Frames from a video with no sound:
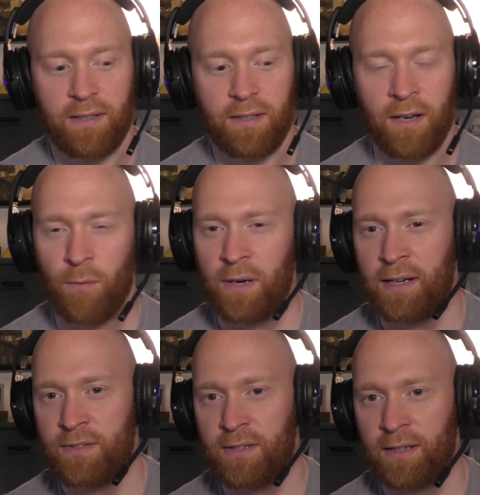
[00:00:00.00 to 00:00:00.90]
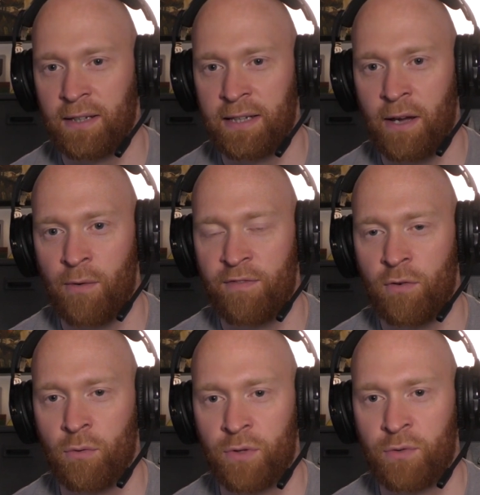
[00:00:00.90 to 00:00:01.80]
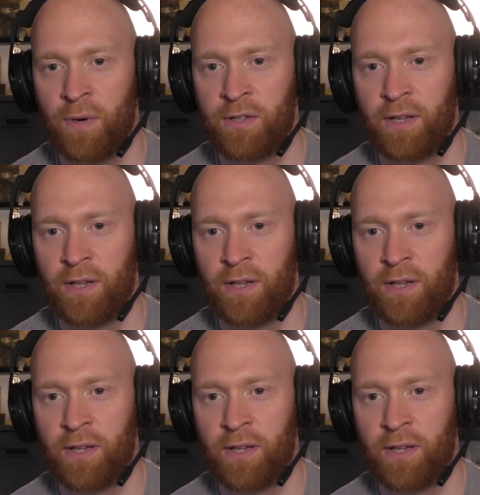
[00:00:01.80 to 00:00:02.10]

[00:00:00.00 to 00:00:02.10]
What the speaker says: realistically going forwards, Rich,